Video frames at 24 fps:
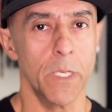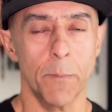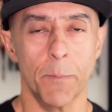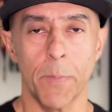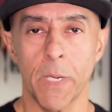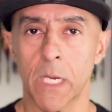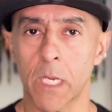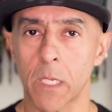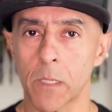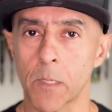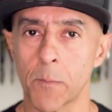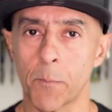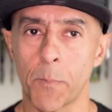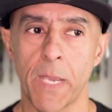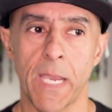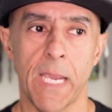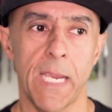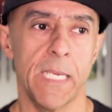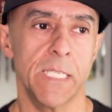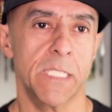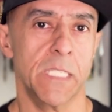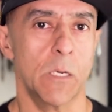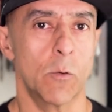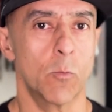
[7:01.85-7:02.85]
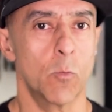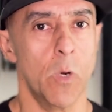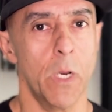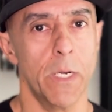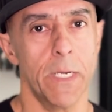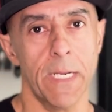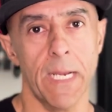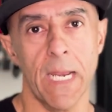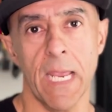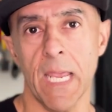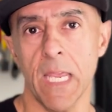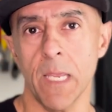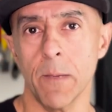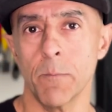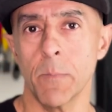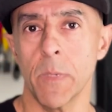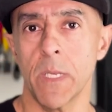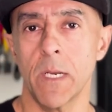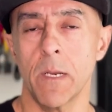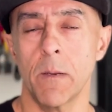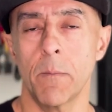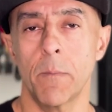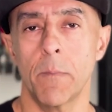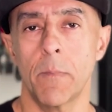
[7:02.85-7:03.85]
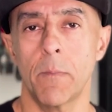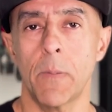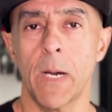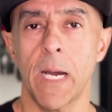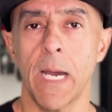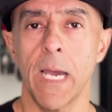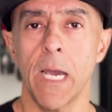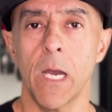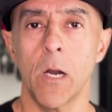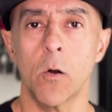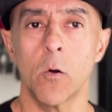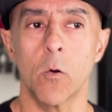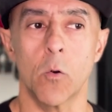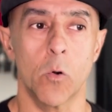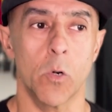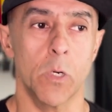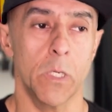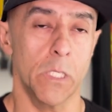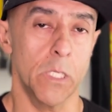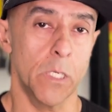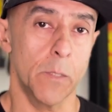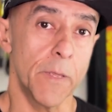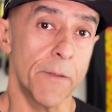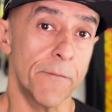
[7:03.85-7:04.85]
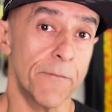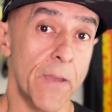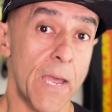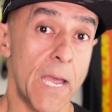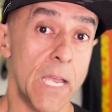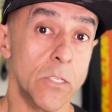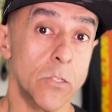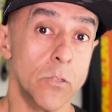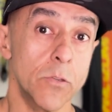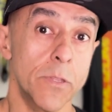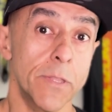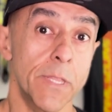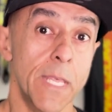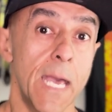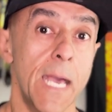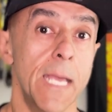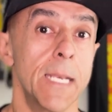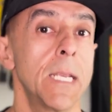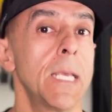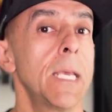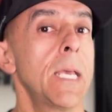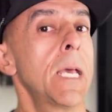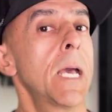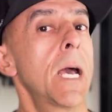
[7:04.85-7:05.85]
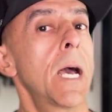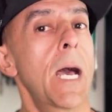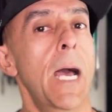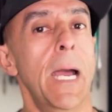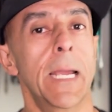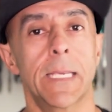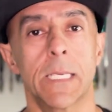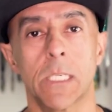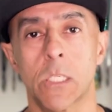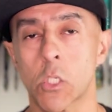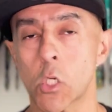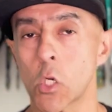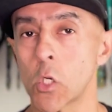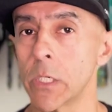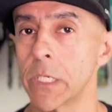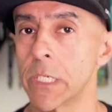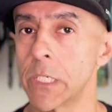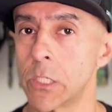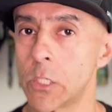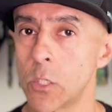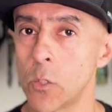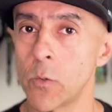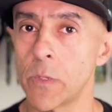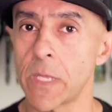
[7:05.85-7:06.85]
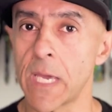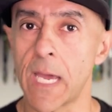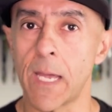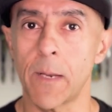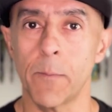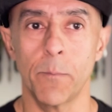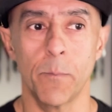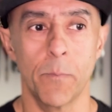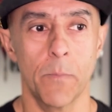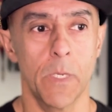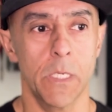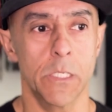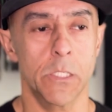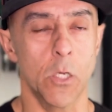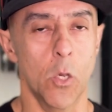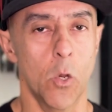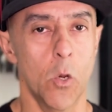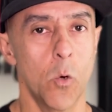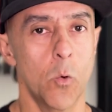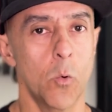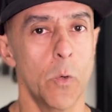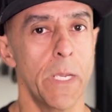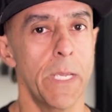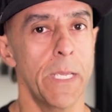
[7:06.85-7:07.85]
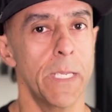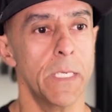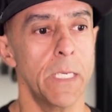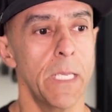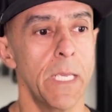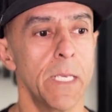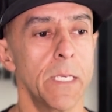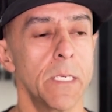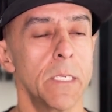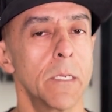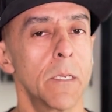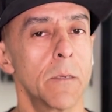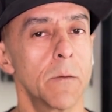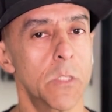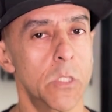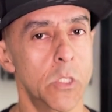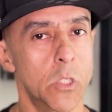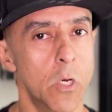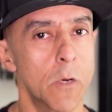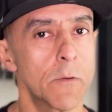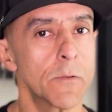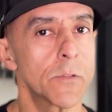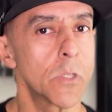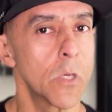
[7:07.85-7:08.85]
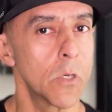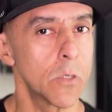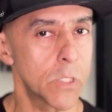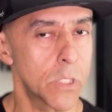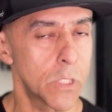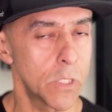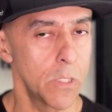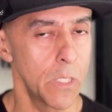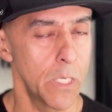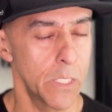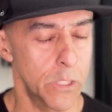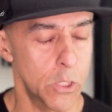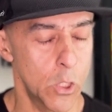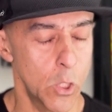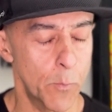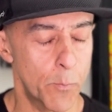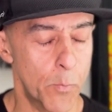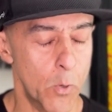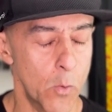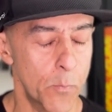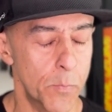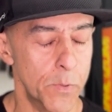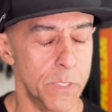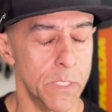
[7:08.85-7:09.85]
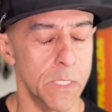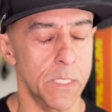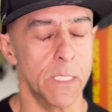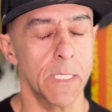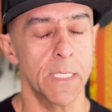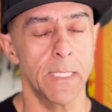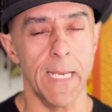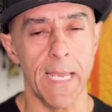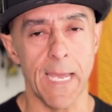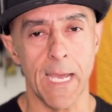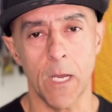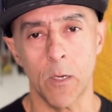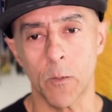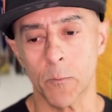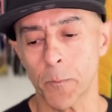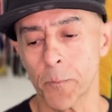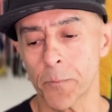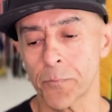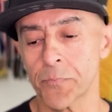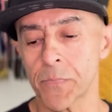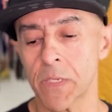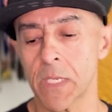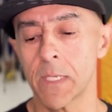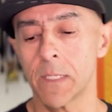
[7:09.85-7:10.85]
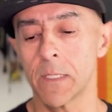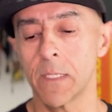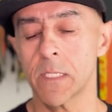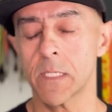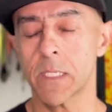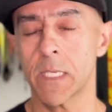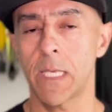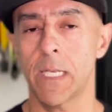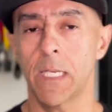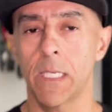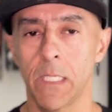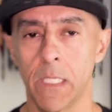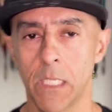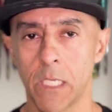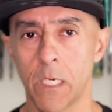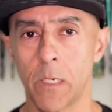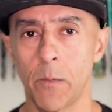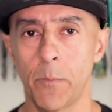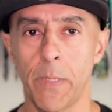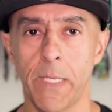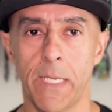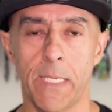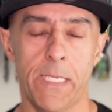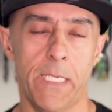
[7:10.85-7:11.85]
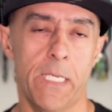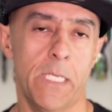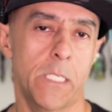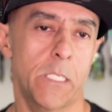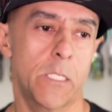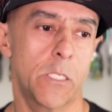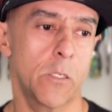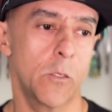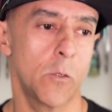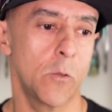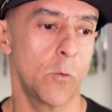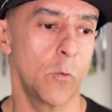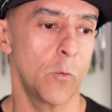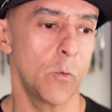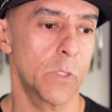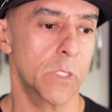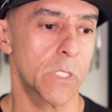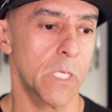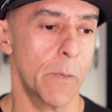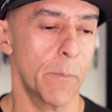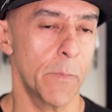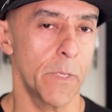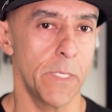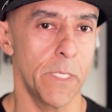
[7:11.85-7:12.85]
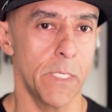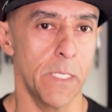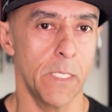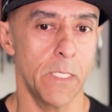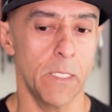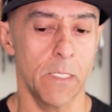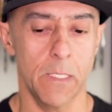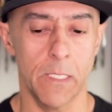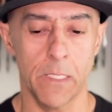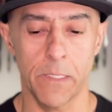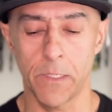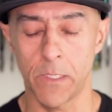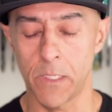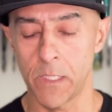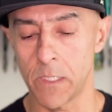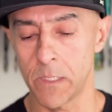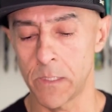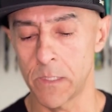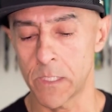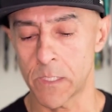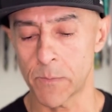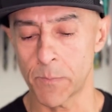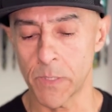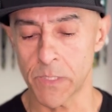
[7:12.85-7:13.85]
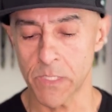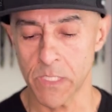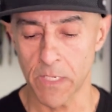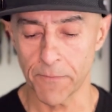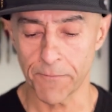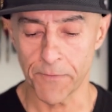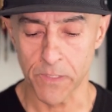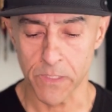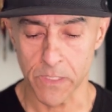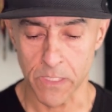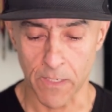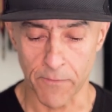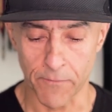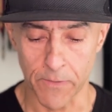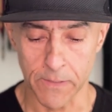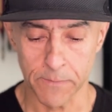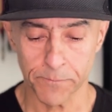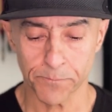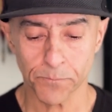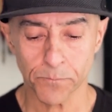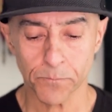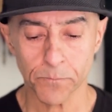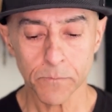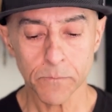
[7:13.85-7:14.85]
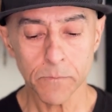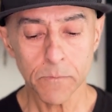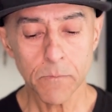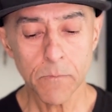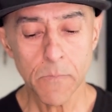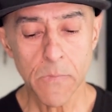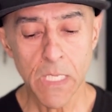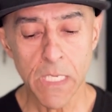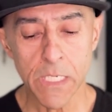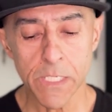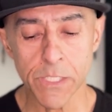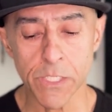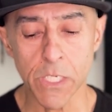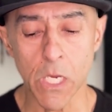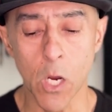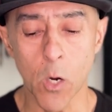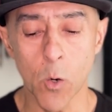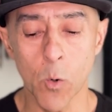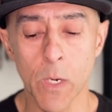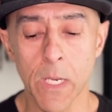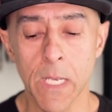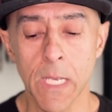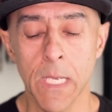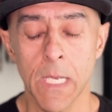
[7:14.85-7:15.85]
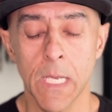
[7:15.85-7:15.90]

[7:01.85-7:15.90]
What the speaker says: to pick up the pace and run an 8-minute mile or a little bit faster than that, I could certainly do that. So it serves those two purposes. Now, let's get a little bit into some of the specifics of it. So